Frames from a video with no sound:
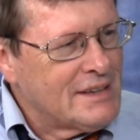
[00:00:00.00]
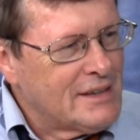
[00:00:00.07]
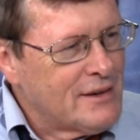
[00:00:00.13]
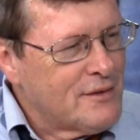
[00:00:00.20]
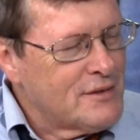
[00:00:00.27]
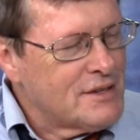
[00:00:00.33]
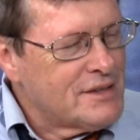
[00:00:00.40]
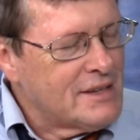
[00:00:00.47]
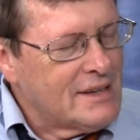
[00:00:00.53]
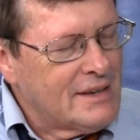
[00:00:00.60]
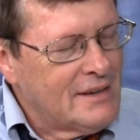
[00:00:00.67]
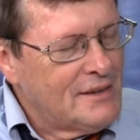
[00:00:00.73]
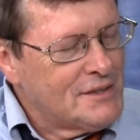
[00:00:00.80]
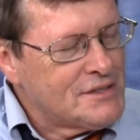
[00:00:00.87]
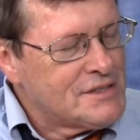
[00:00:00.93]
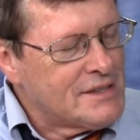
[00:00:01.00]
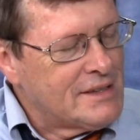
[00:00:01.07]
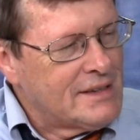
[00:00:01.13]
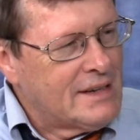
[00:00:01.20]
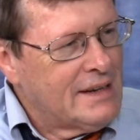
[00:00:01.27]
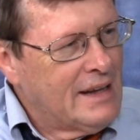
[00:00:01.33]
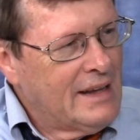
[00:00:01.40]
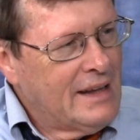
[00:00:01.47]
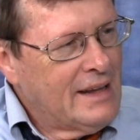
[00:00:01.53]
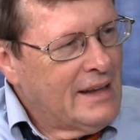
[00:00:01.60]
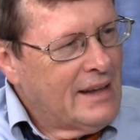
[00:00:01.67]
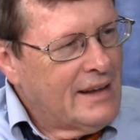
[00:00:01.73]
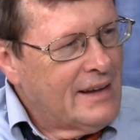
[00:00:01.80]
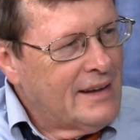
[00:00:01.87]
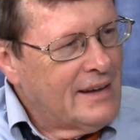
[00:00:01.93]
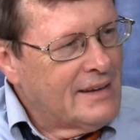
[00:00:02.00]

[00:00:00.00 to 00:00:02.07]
and everything else. Yeah. And, yeah.